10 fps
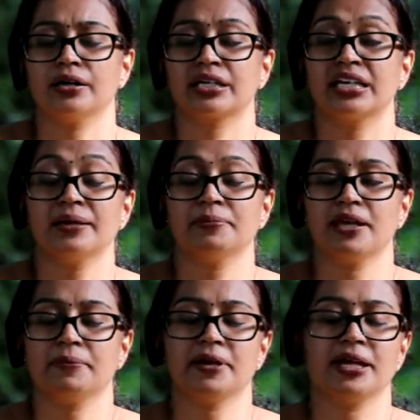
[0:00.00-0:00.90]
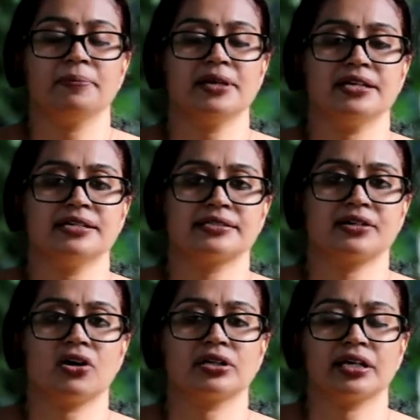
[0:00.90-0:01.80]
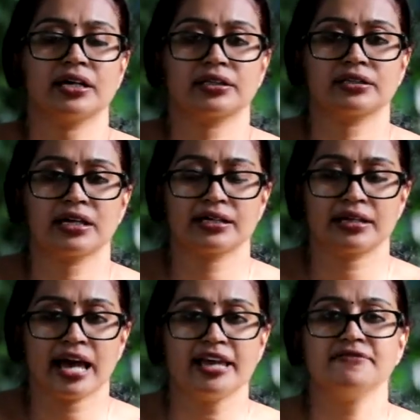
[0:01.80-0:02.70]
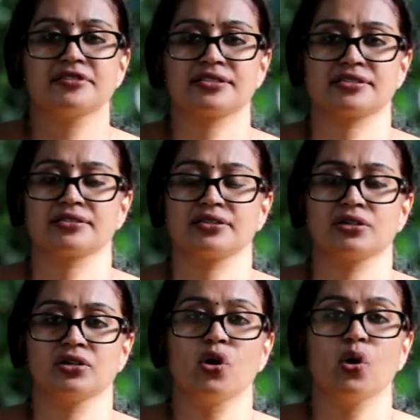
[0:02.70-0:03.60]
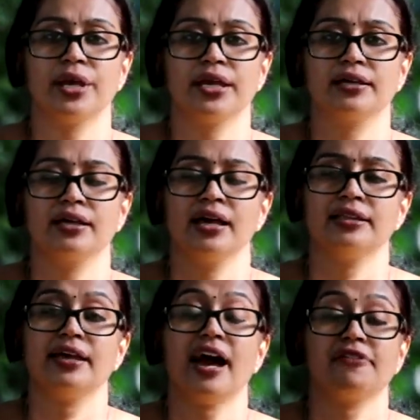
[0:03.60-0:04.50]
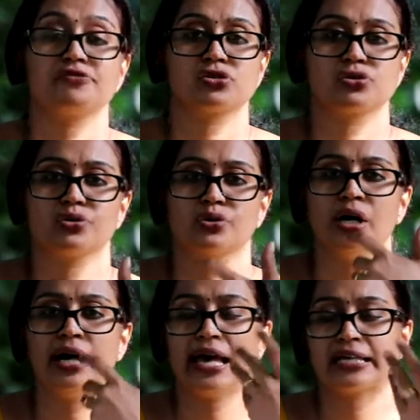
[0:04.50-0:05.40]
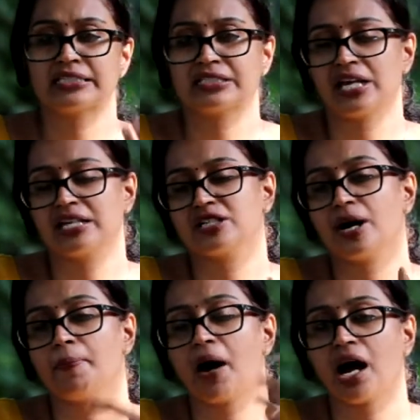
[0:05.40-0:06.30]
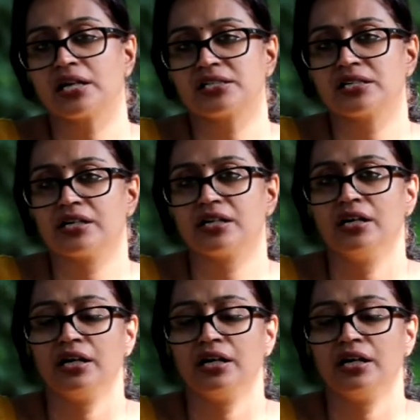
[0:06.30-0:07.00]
keep their babies or their lives going, they have to exchange or barter